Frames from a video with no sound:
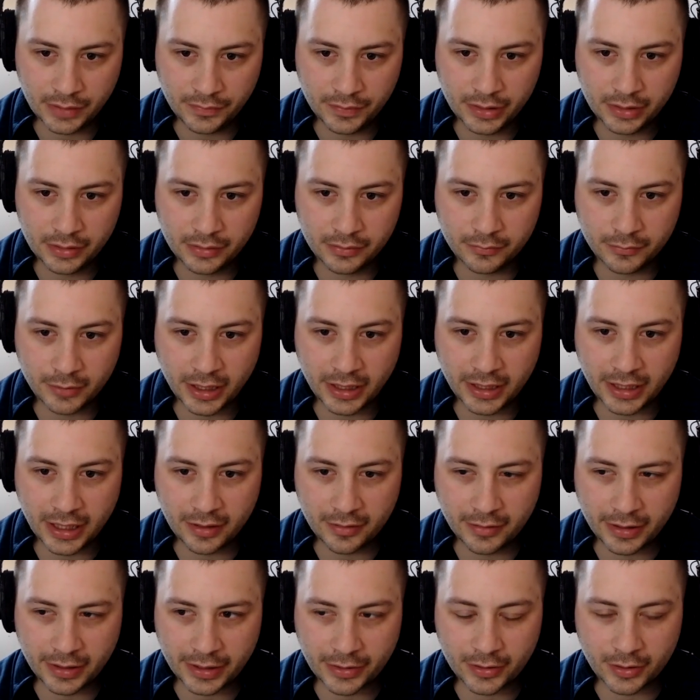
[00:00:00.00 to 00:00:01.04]
Even right
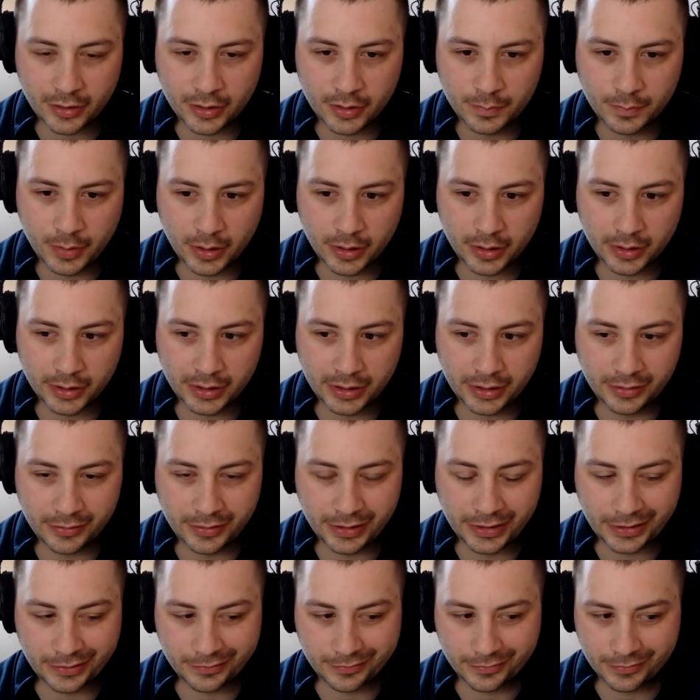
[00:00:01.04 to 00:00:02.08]
now, like third party,
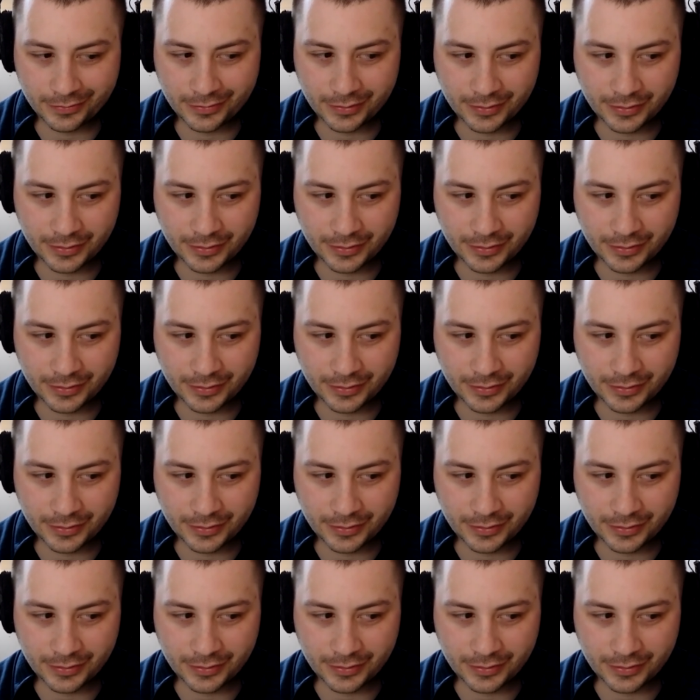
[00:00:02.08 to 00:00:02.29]
like